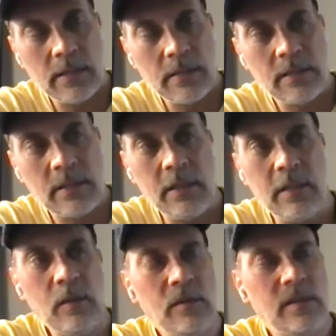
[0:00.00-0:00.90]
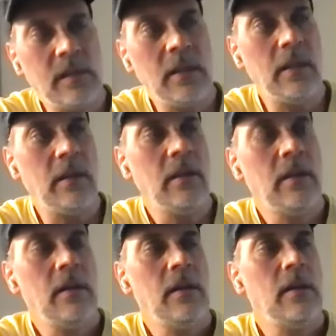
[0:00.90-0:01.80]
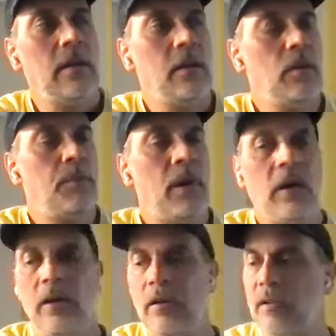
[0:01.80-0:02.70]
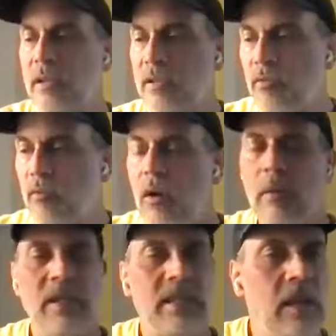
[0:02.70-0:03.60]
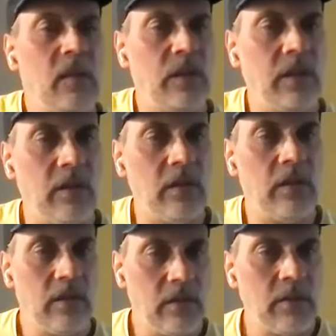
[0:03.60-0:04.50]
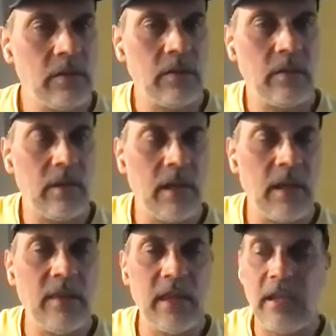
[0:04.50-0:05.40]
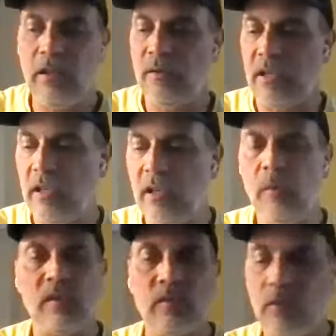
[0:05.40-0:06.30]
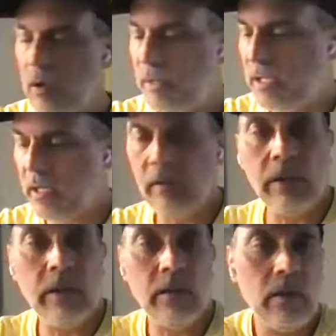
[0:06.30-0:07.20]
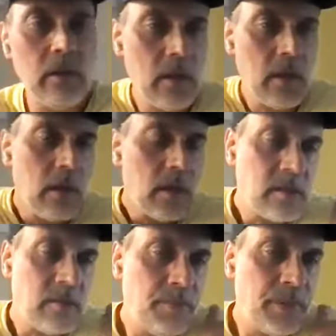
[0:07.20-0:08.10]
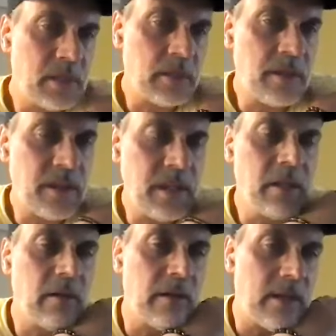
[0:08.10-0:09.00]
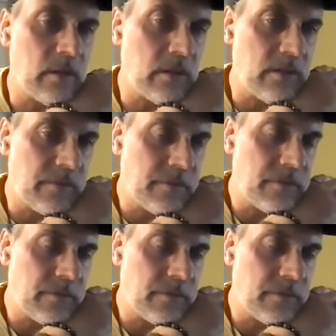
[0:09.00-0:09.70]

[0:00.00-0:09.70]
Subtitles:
And using your partners as raw material and they using you as raw material to build theater out of.